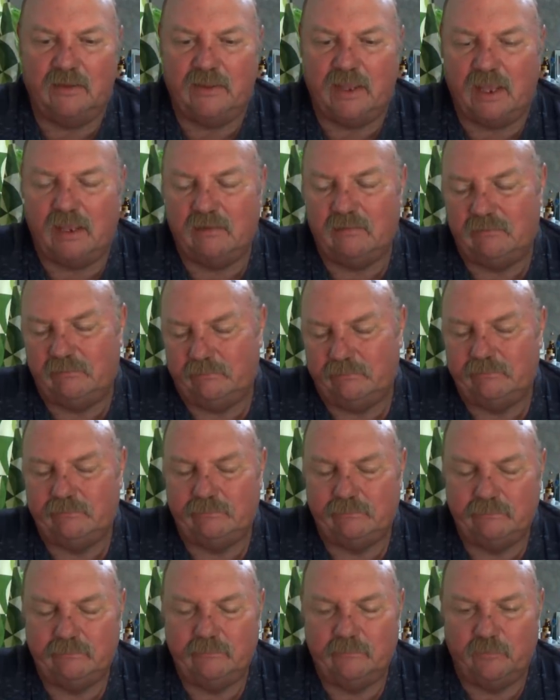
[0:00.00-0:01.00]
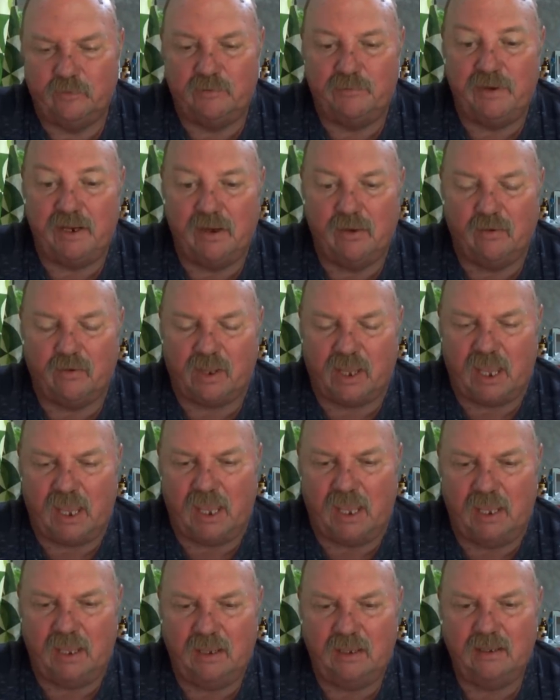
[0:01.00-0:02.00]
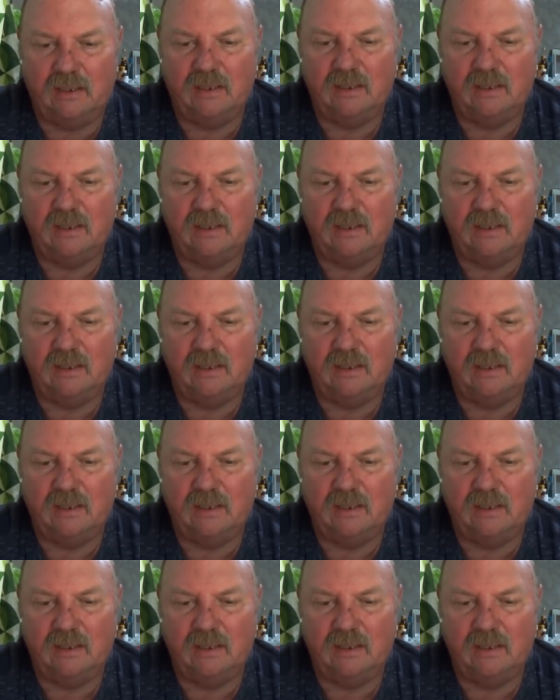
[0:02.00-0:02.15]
that would be okay,